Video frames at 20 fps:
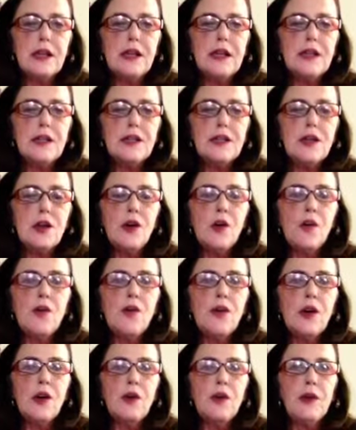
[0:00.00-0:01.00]
So
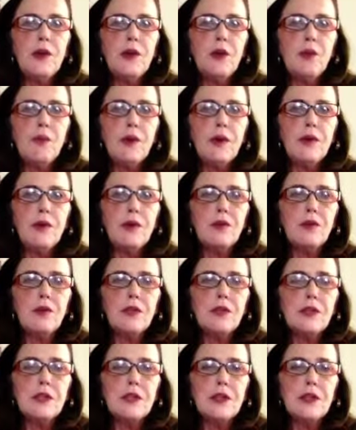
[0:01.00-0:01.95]
knowing your bones,